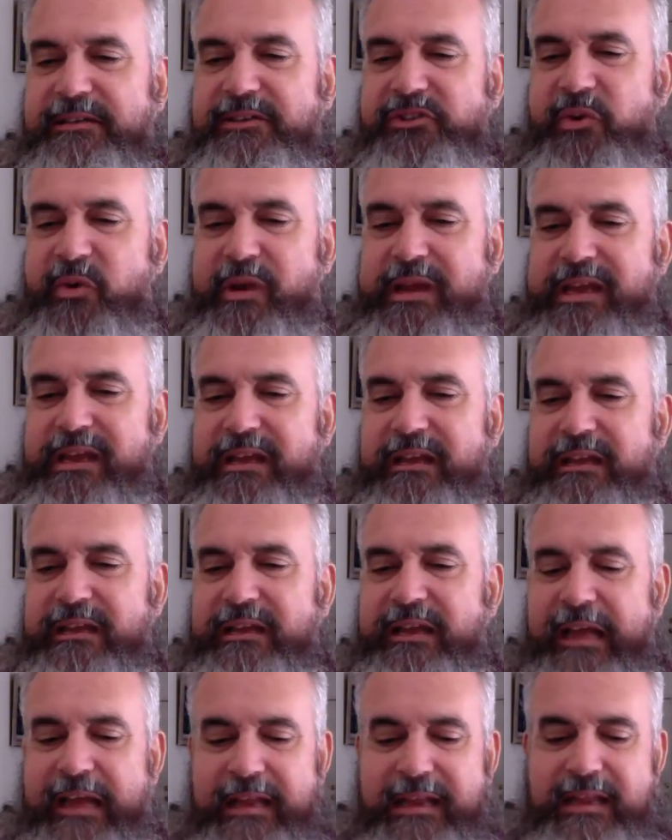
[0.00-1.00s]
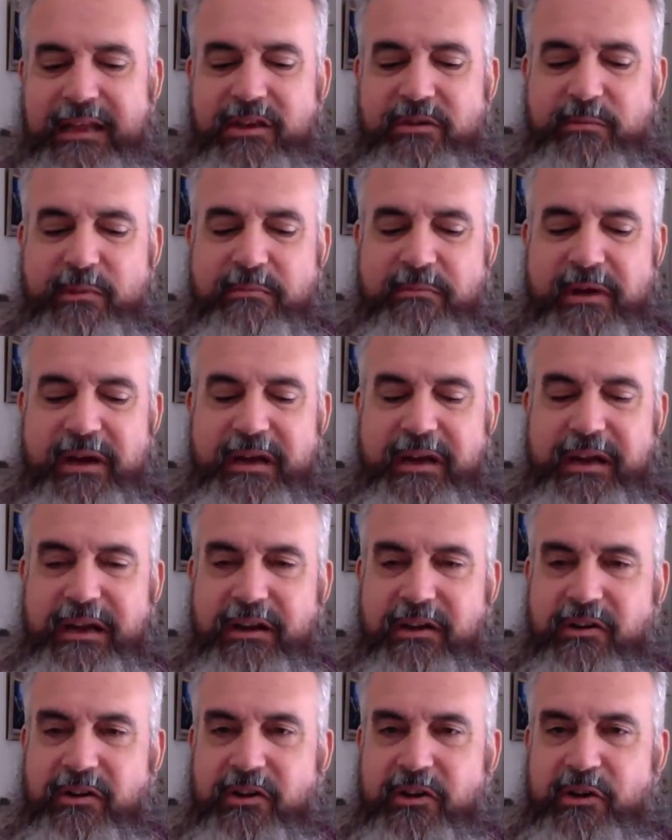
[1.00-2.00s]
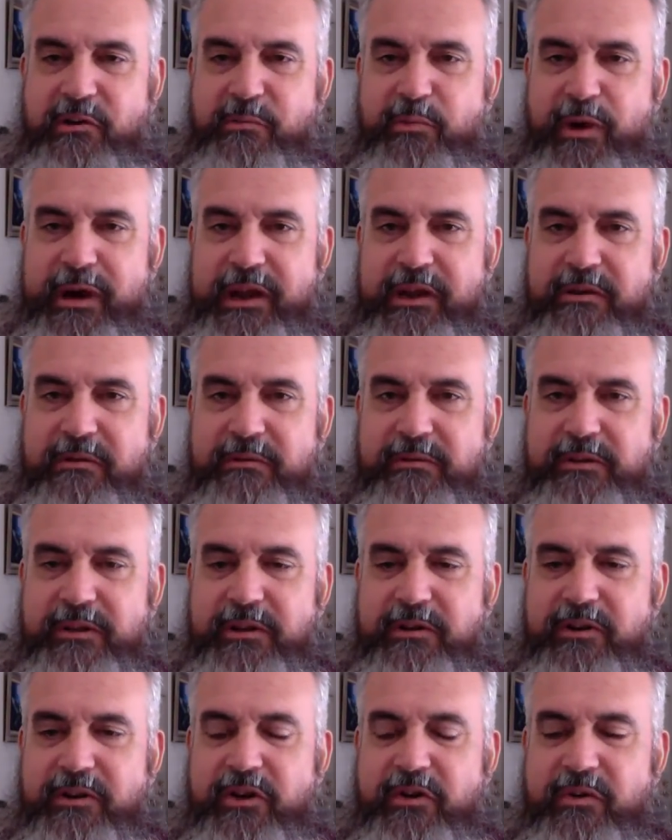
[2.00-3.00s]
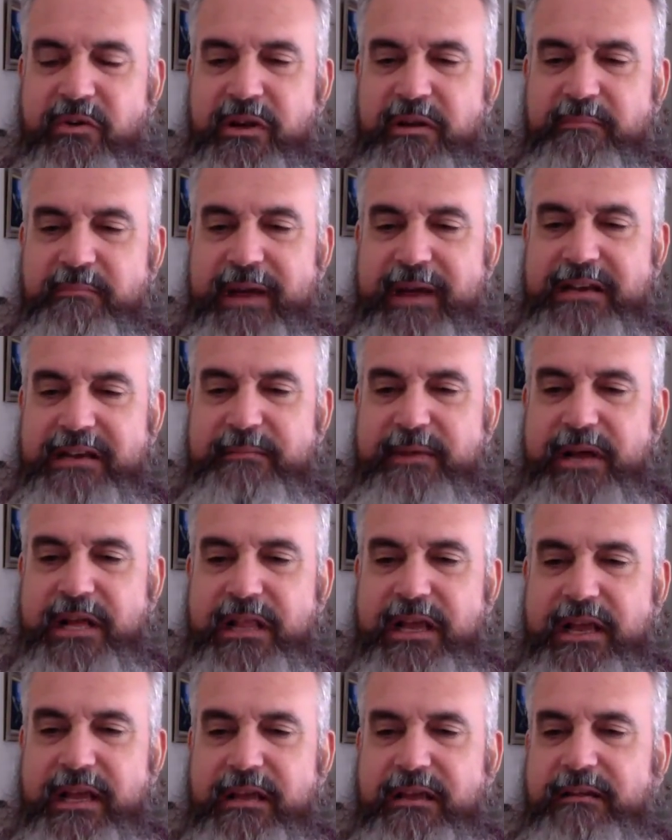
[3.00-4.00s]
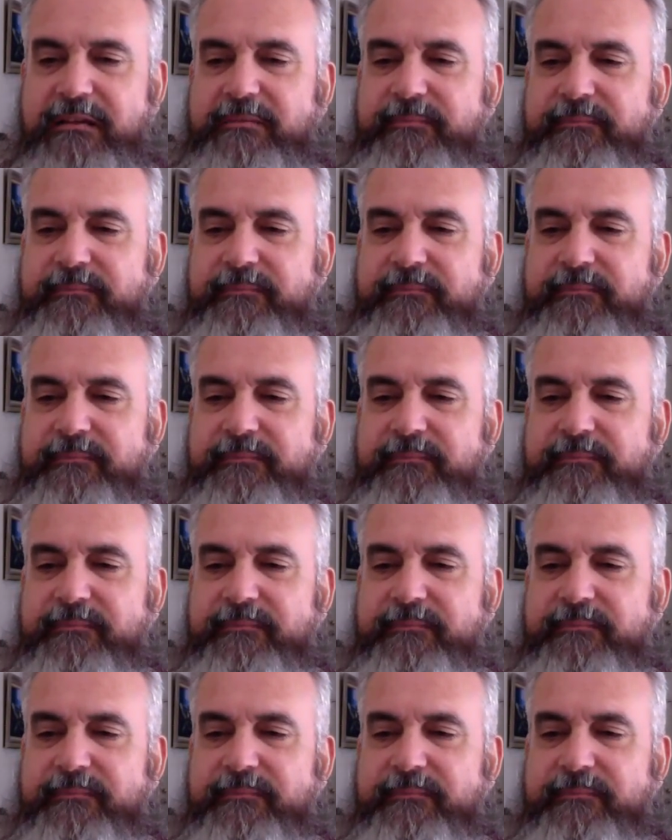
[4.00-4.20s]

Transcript: Soy and the human body are no bueno. They're non compatibile.